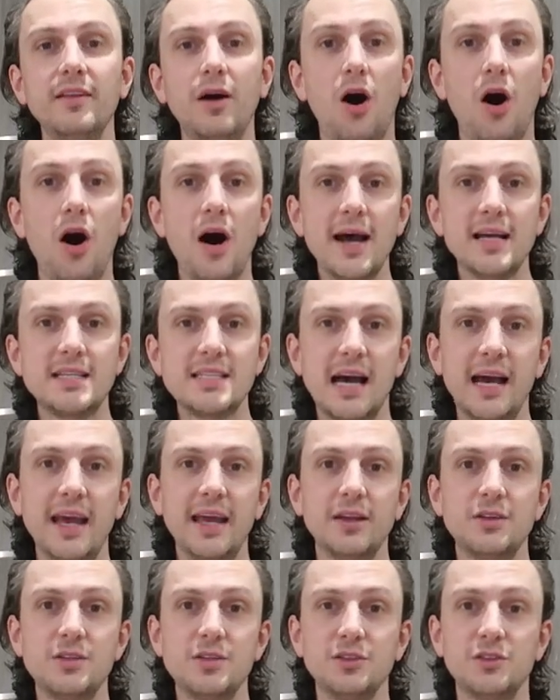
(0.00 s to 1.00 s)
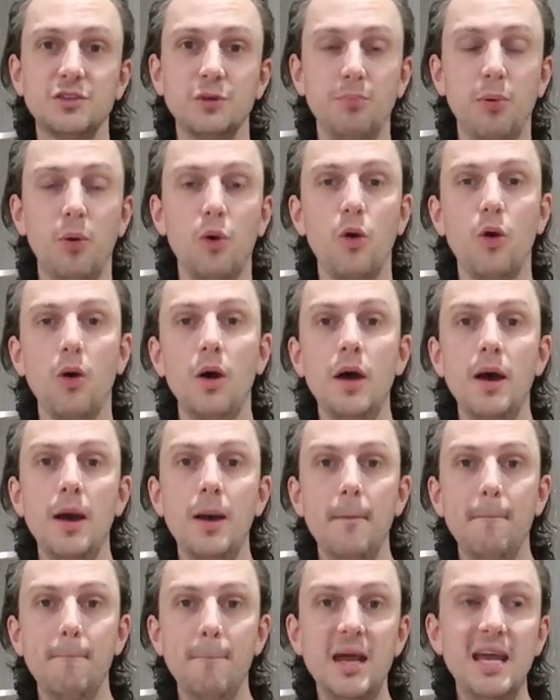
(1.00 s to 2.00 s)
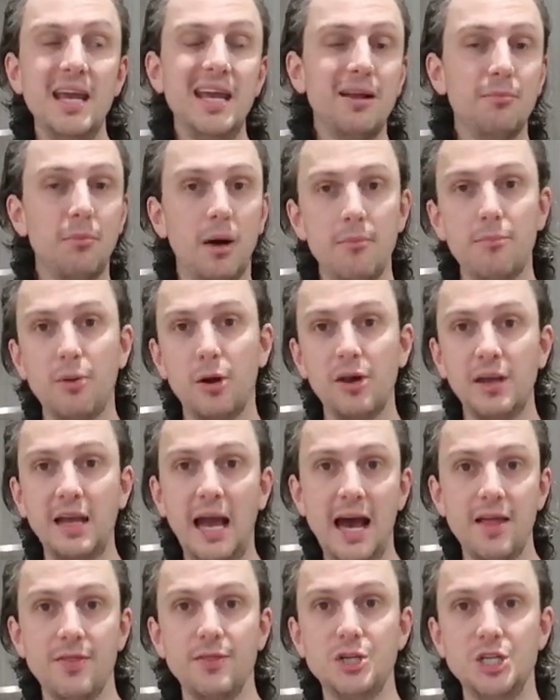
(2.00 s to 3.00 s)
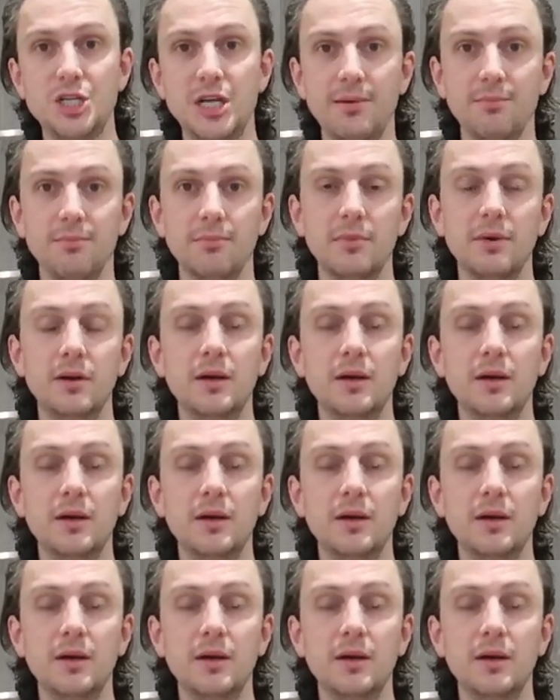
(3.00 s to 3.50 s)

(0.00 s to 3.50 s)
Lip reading: that I take to support me and my body at the gym.